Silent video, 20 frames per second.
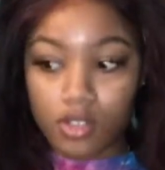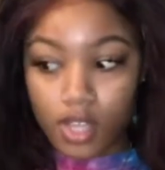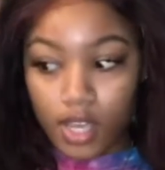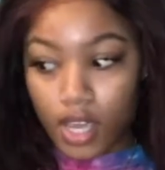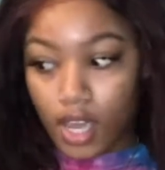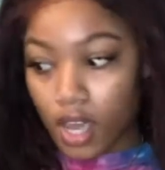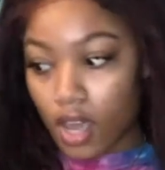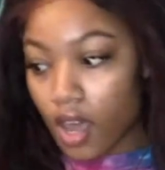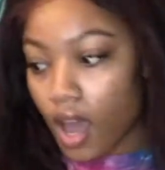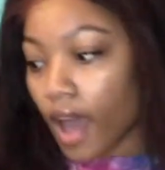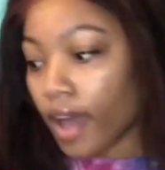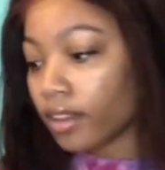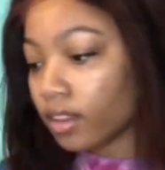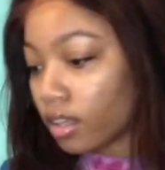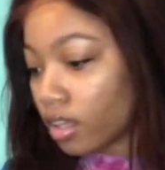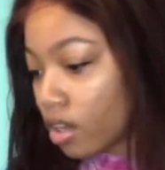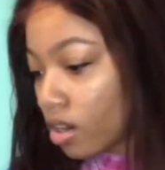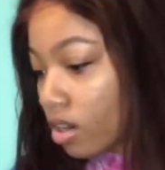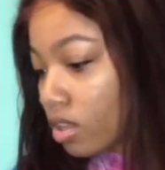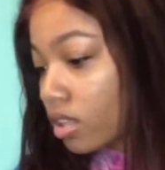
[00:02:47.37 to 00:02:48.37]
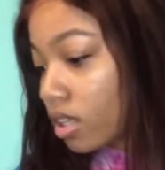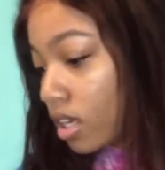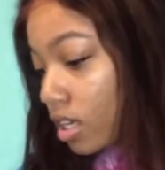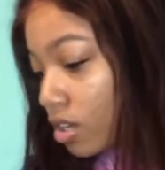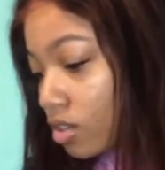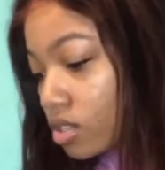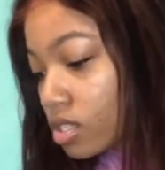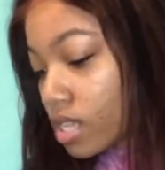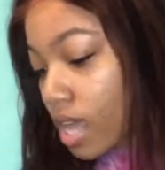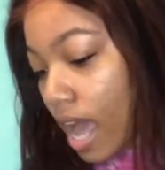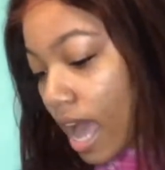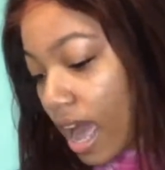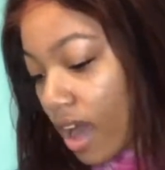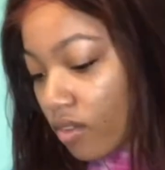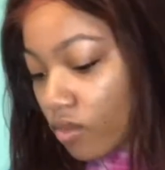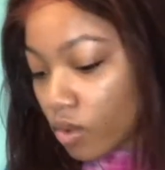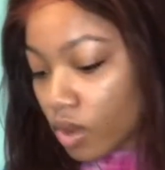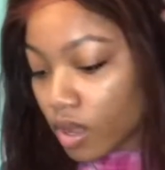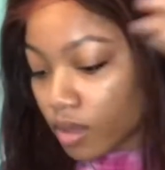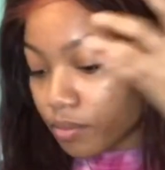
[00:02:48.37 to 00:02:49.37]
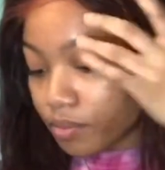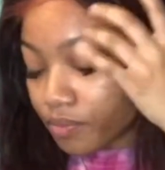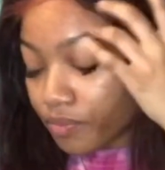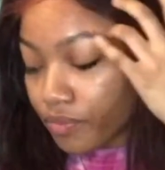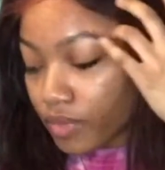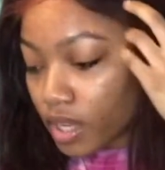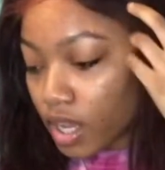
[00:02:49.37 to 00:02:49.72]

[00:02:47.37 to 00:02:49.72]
Like, I literally used to have one